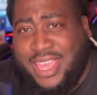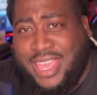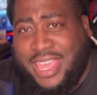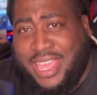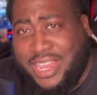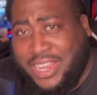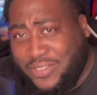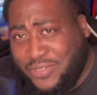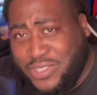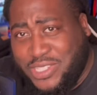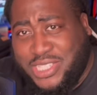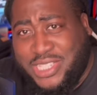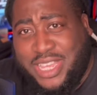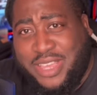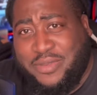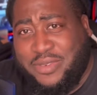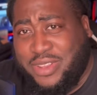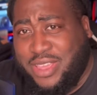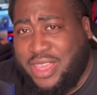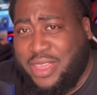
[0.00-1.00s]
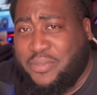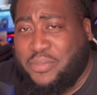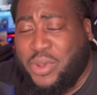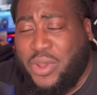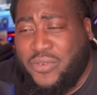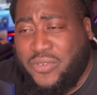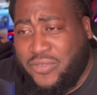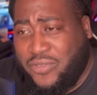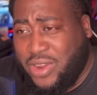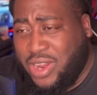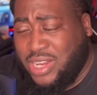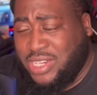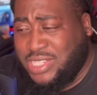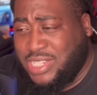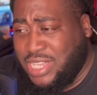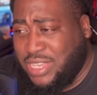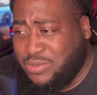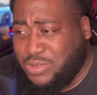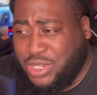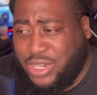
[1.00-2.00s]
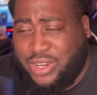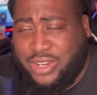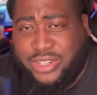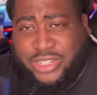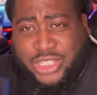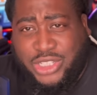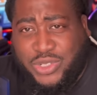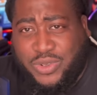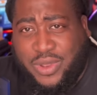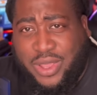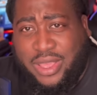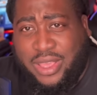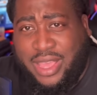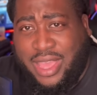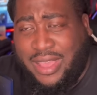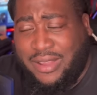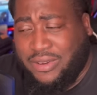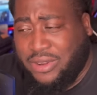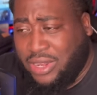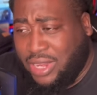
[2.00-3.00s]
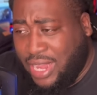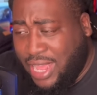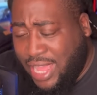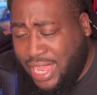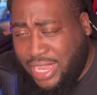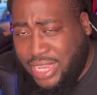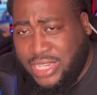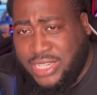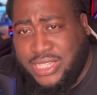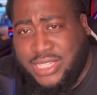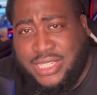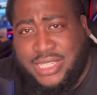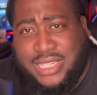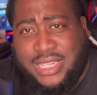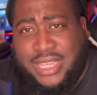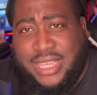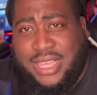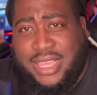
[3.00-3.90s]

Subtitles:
Hell of a Sunday. Both of our teams here in Detroit, our Lions